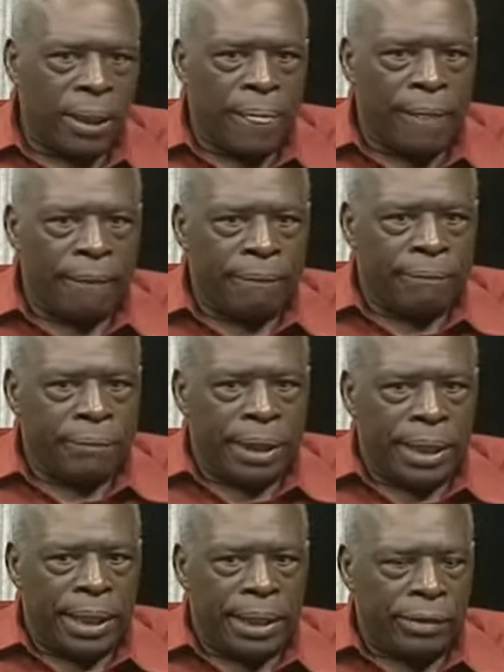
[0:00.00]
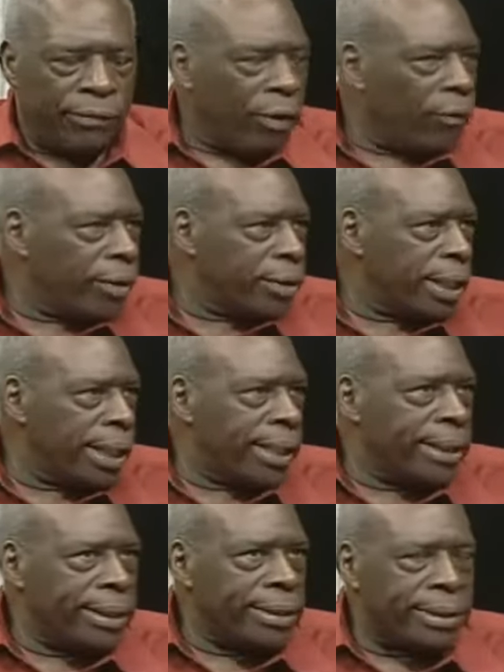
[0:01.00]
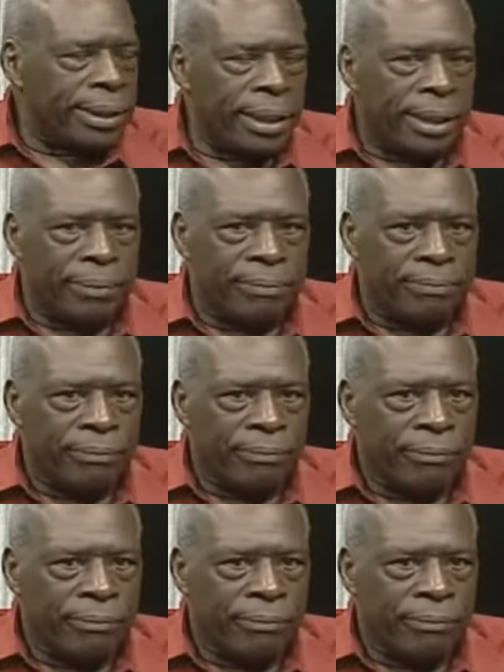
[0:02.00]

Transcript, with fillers: Thank you, sir. And you've always had this um,